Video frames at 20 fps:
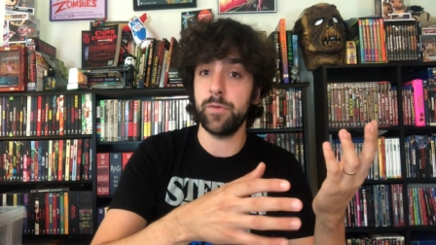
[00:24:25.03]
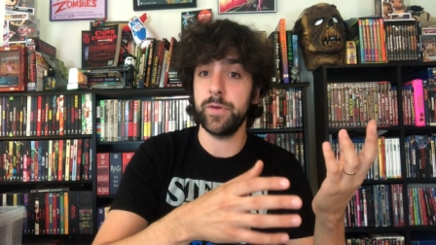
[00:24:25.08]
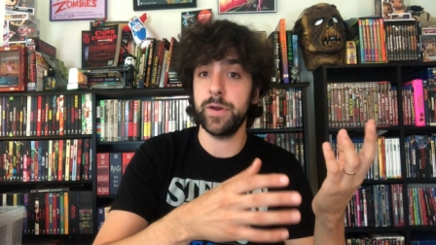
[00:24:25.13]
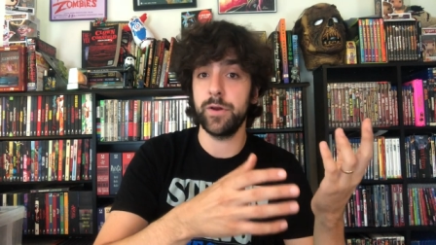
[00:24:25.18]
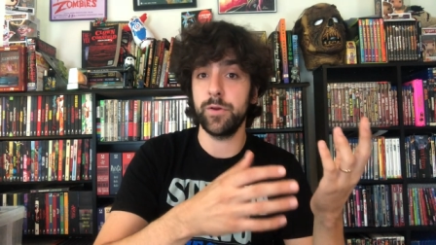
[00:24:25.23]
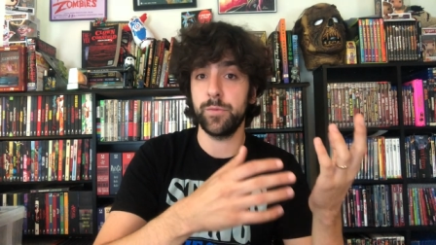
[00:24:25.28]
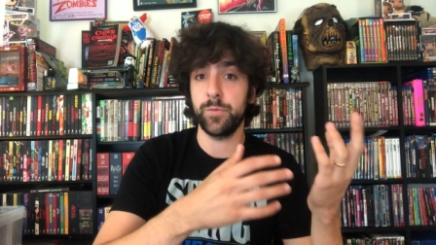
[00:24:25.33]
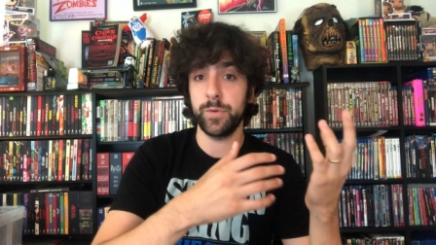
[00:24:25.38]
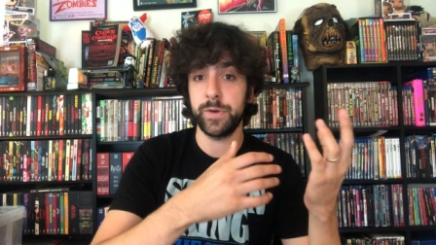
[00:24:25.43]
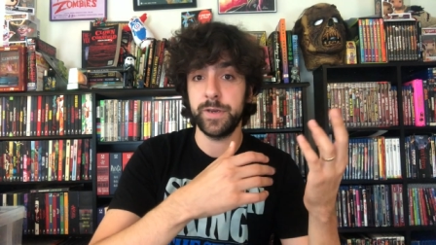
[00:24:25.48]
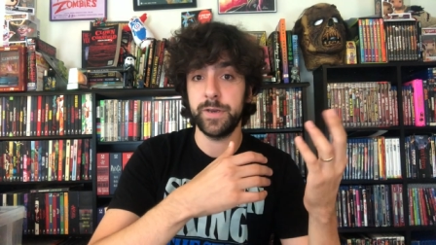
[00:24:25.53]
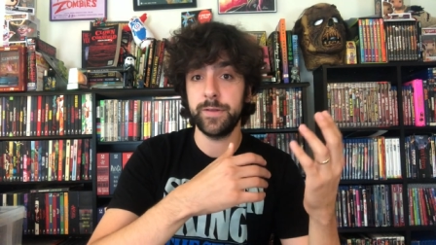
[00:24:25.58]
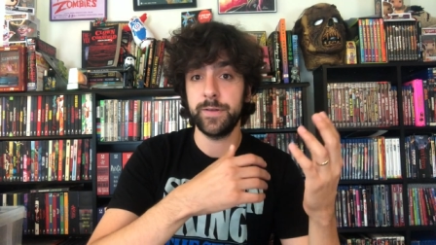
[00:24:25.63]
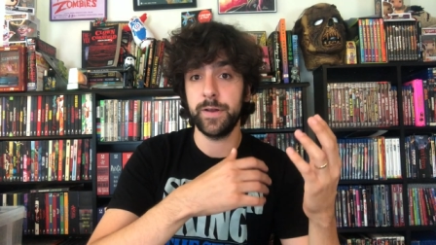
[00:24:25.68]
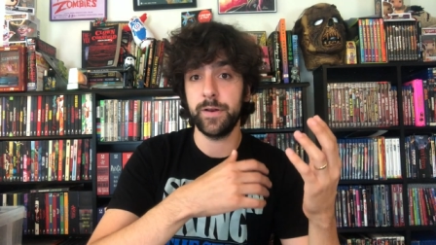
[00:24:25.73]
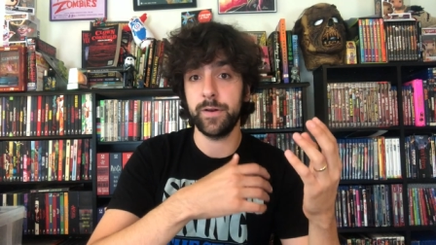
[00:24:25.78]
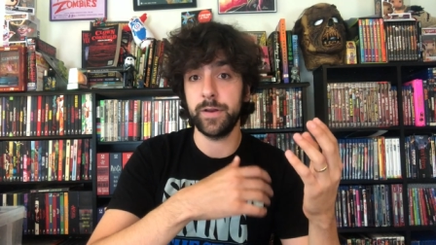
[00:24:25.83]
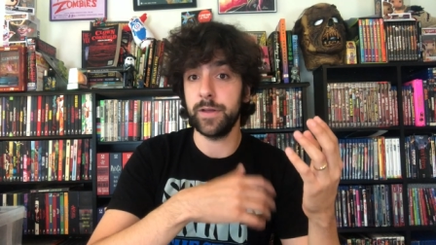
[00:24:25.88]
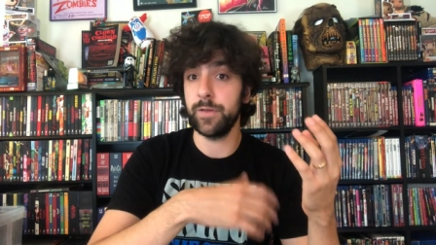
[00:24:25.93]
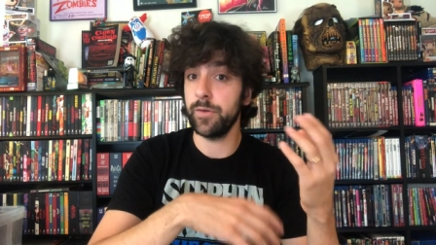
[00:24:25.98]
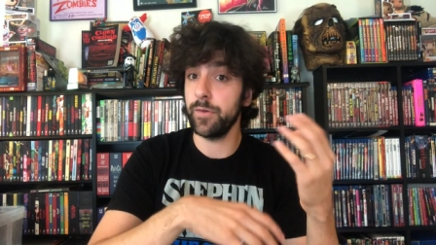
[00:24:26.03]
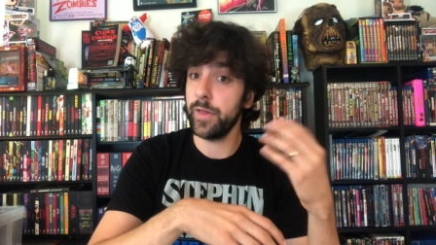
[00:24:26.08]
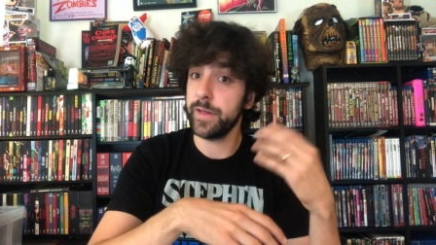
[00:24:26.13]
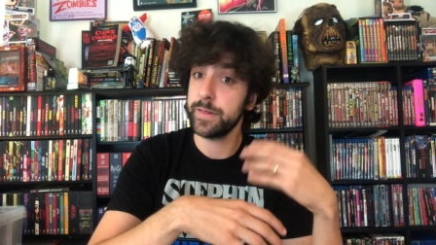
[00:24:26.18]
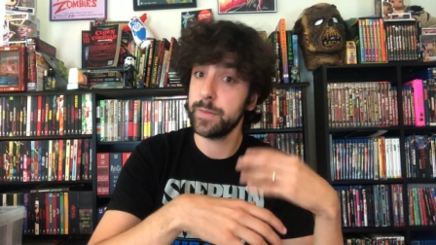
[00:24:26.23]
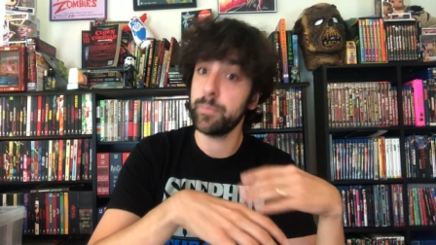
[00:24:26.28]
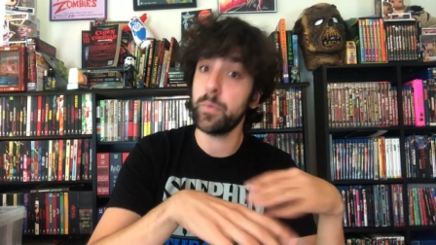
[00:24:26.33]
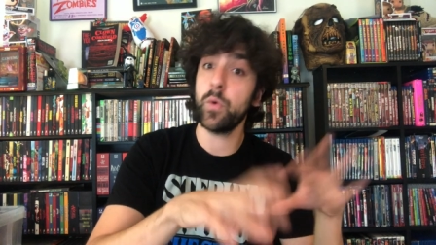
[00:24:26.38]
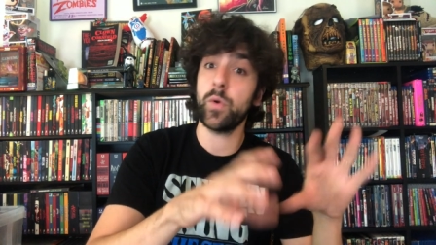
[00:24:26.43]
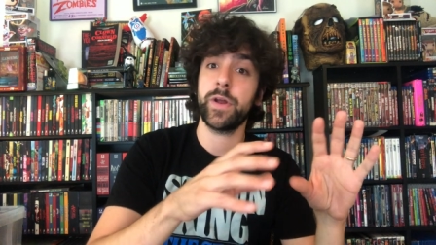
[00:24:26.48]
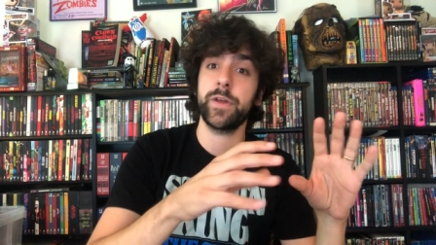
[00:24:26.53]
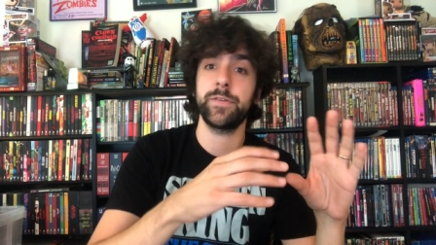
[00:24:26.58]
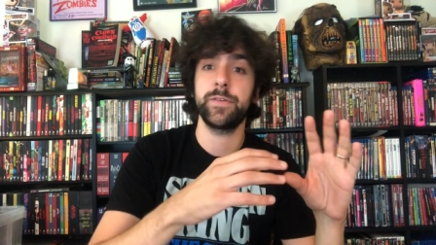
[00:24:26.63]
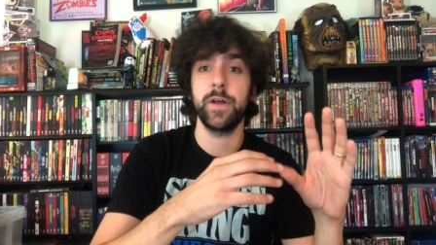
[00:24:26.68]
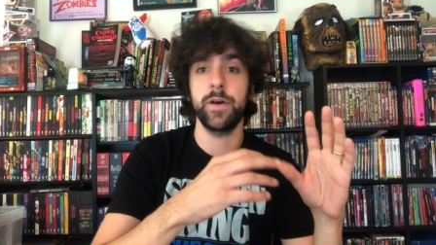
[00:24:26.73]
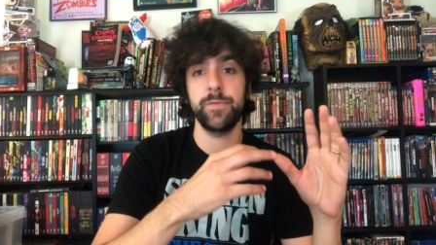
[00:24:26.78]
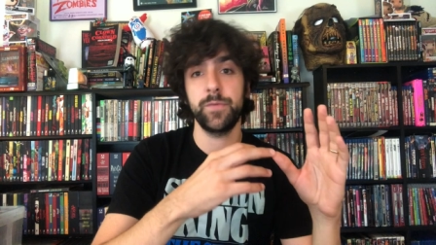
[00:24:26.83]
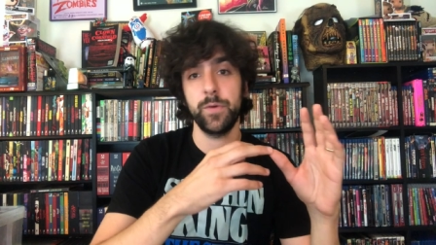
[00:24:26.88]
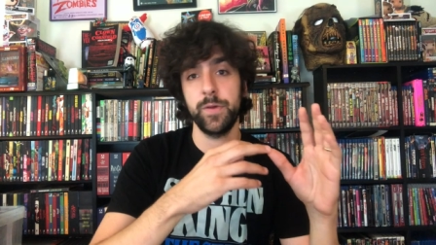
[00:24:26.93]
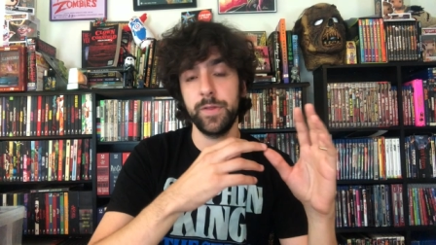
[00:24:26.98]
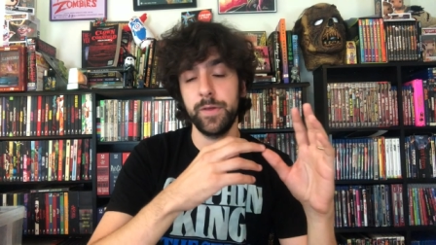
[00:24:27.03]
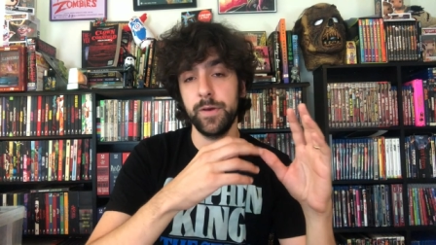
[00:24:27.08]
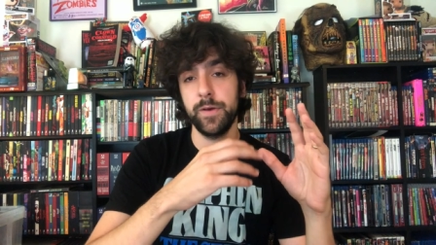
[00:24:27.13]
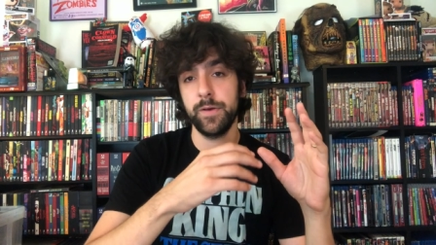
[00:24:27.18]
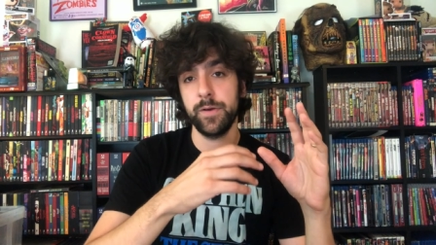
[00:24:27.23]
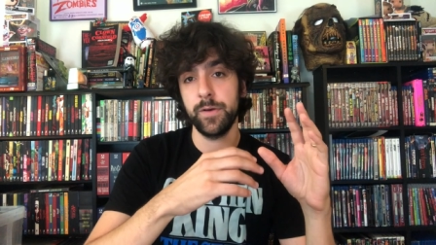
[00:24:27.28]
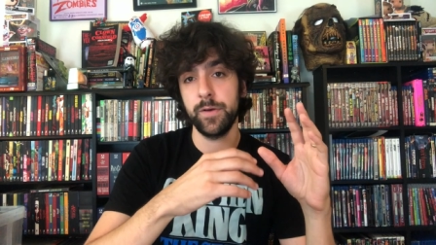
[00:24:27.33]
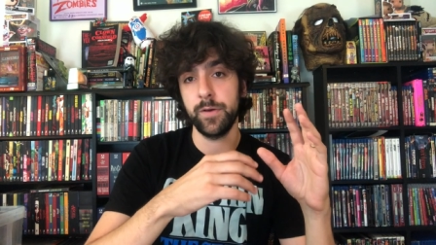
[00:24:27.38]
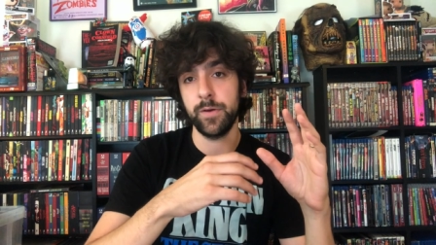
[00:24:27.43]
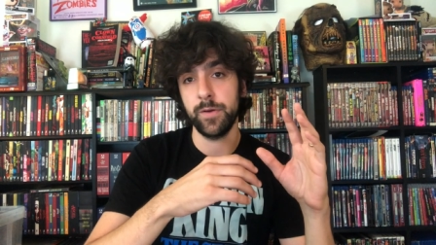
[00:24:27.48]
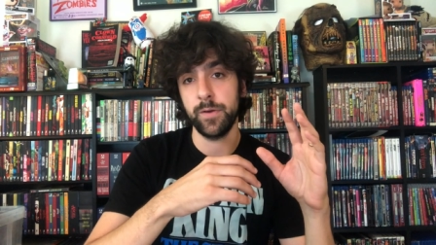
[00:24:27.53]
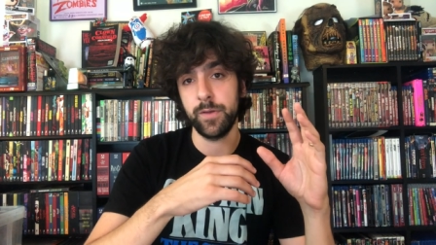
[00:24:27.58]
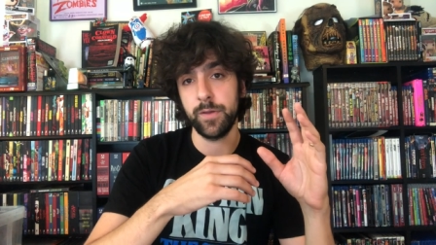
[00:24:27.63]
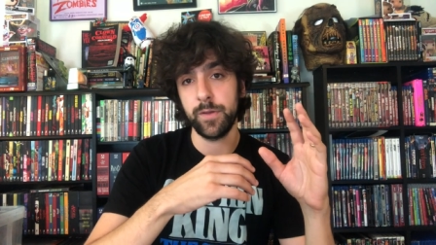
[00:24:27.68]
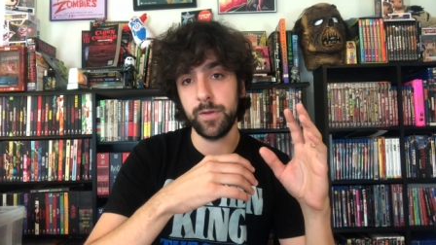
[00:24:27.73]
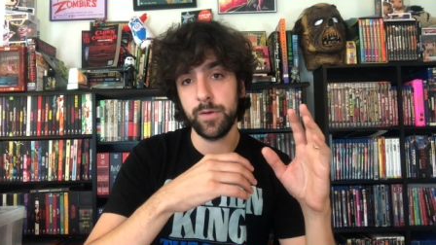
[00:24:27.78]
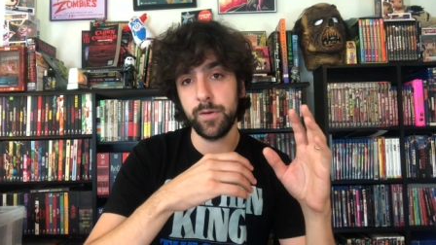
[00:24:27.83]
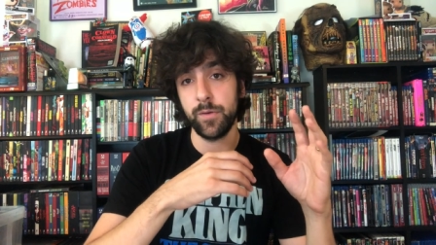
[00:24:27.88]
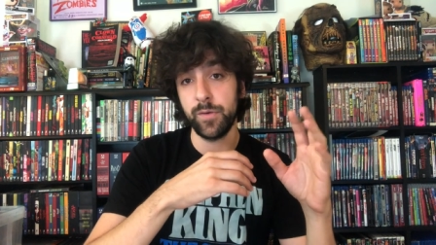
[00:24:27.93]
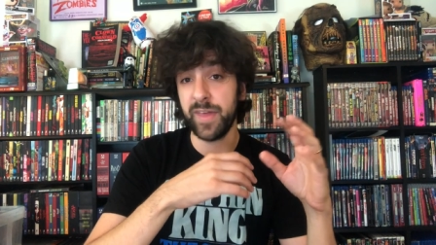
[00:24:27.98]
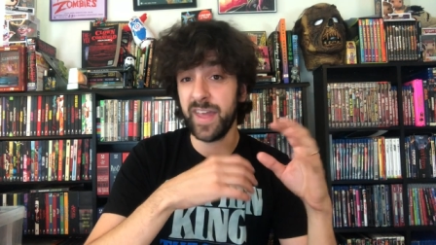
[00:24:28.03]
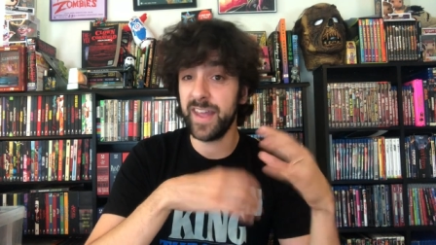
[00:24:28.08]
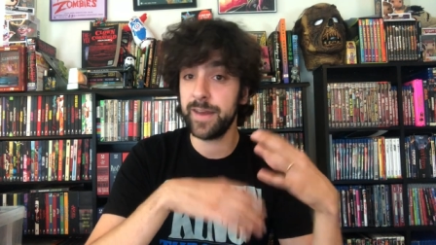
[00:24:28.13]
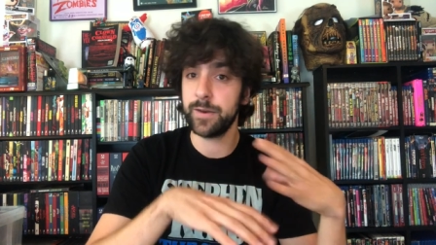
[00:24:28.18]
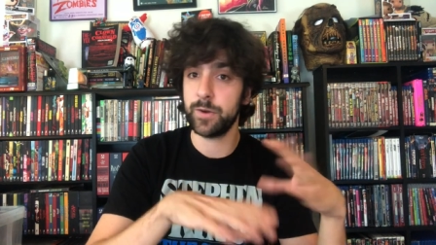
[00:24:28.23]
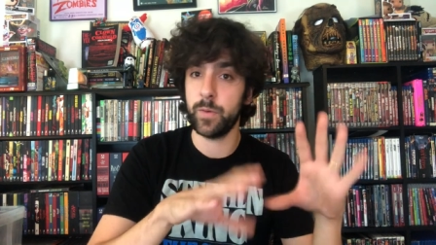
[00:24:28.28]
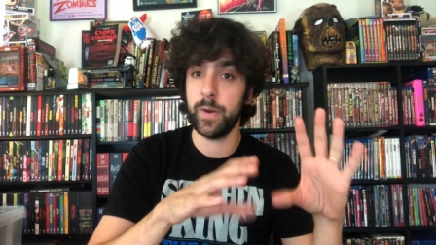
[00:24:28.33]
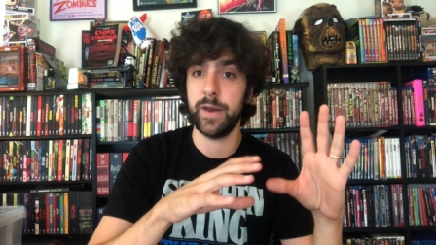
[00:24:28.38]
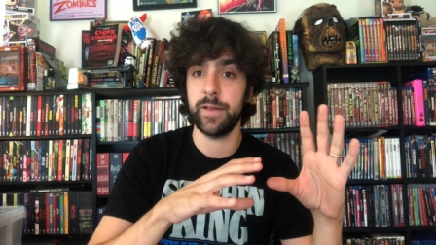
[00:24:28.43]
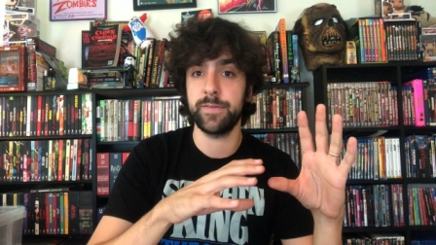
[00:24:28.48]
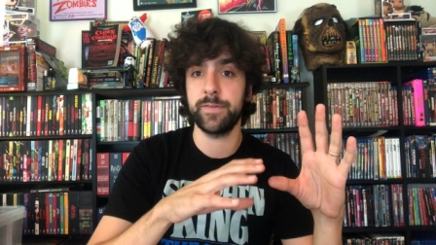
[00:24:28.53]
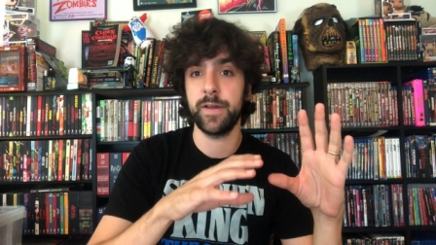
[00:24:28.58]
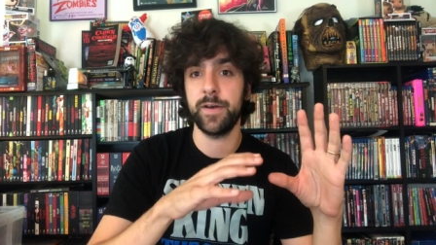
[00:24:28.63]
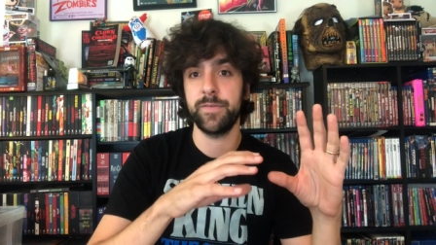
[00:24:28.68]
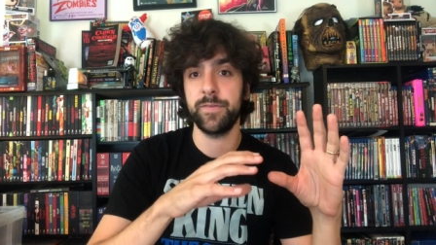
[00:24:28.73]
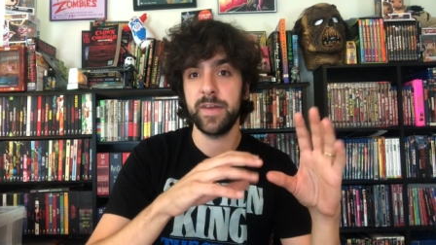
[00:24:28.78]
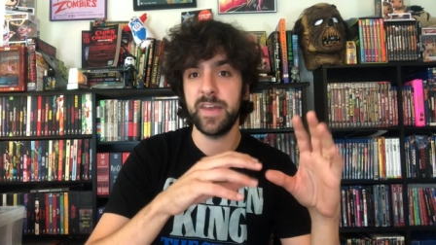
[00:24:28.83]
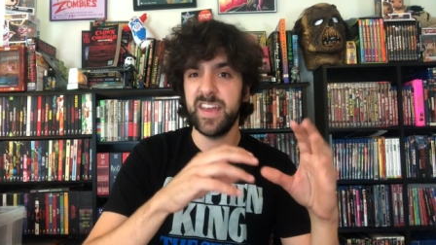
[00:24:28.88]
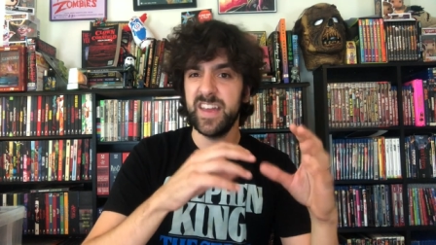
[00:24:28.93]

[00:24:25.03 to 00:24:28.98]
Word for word: readers would consider either like the boring stuff or the or the or the antiquated stuff.